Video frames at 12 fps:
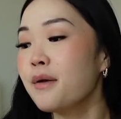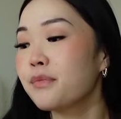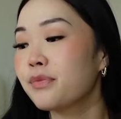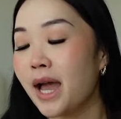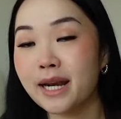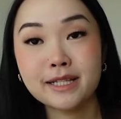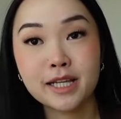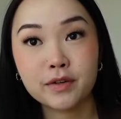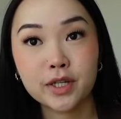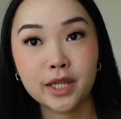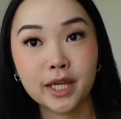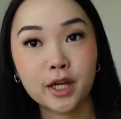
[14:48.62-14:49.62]
that is
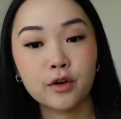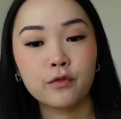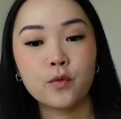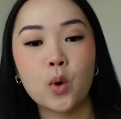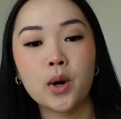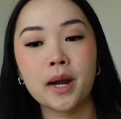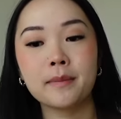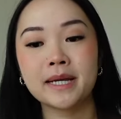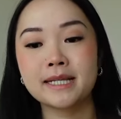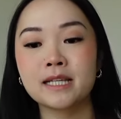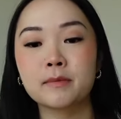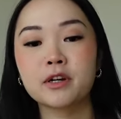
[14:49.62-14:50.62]
everything for my
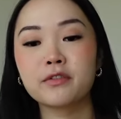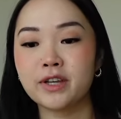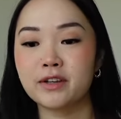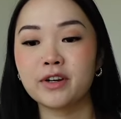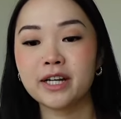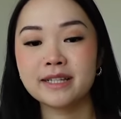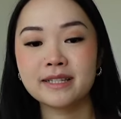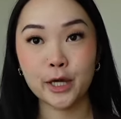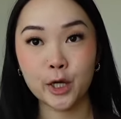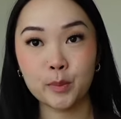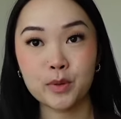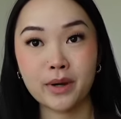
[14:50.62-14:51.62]
summer favorites. I
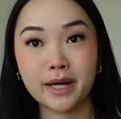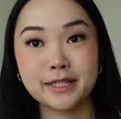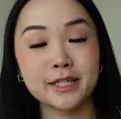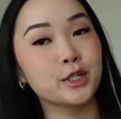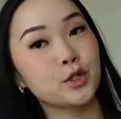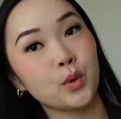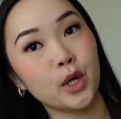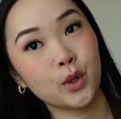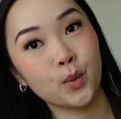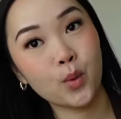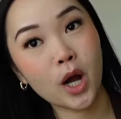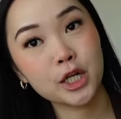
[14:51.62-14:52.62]
hope you guys
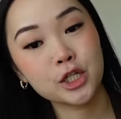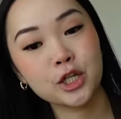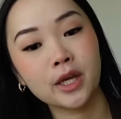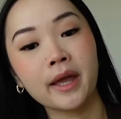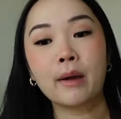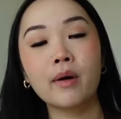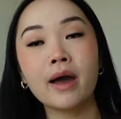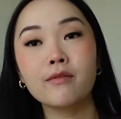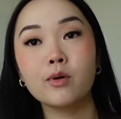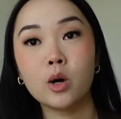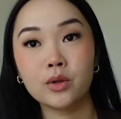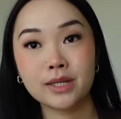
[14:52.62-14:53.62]
enjoyed watching. I will have
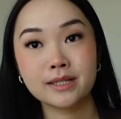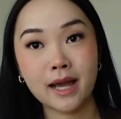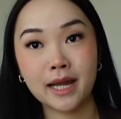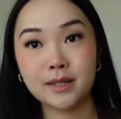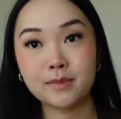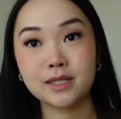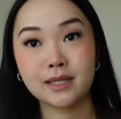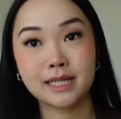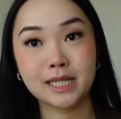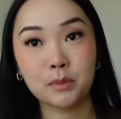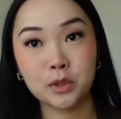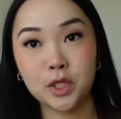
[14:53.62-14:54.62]
all these items linked
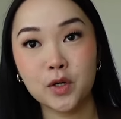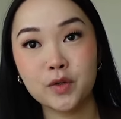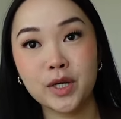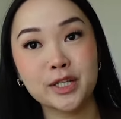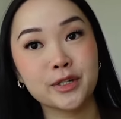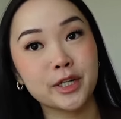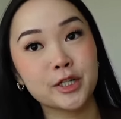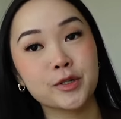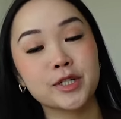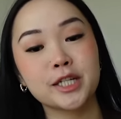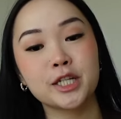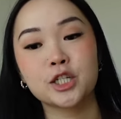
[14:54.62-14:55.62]
down below if you guys are
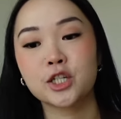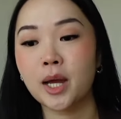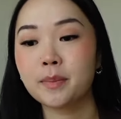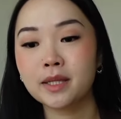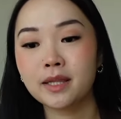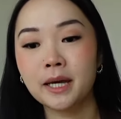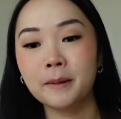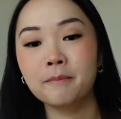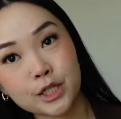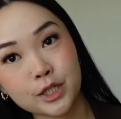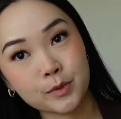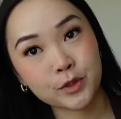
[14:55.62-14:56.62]
interested in shopping them.
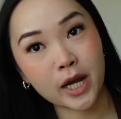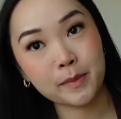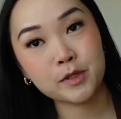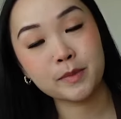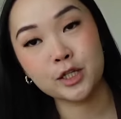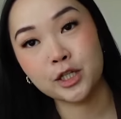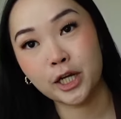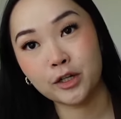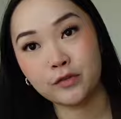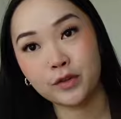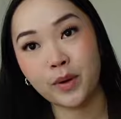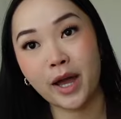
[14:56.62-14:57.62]
Subscribe to my channel
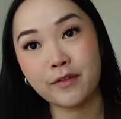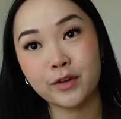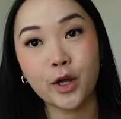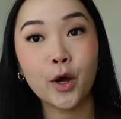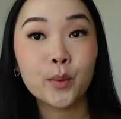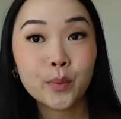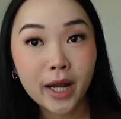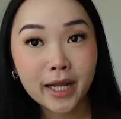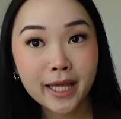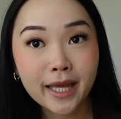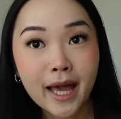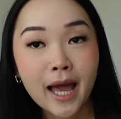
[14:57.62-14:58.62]
if you haven't
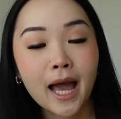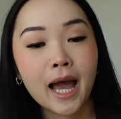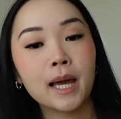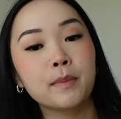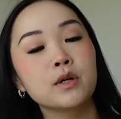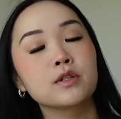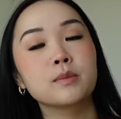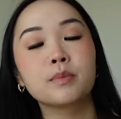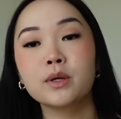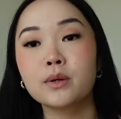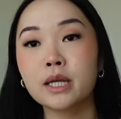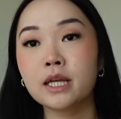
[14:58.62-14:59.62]
already. I post
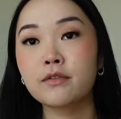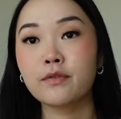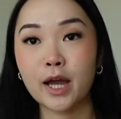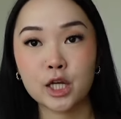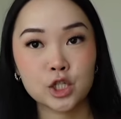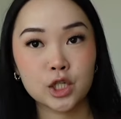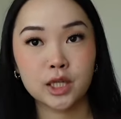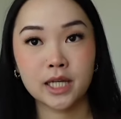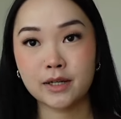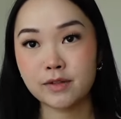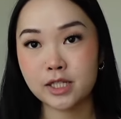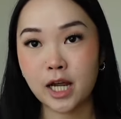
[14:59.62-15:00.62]
beauty, fashion,
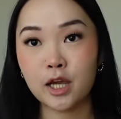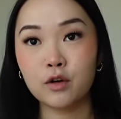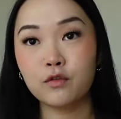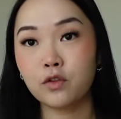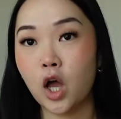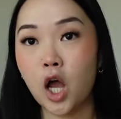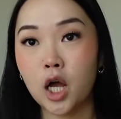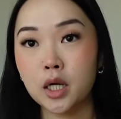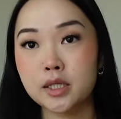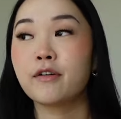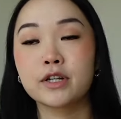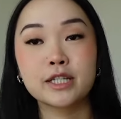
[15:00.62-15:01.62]
lifestyle
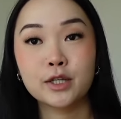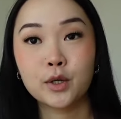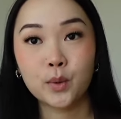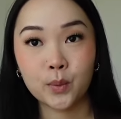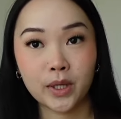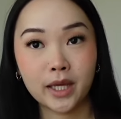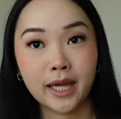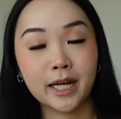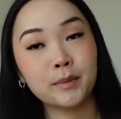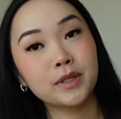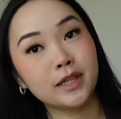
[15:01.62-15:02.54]
vlogs every single week, and I would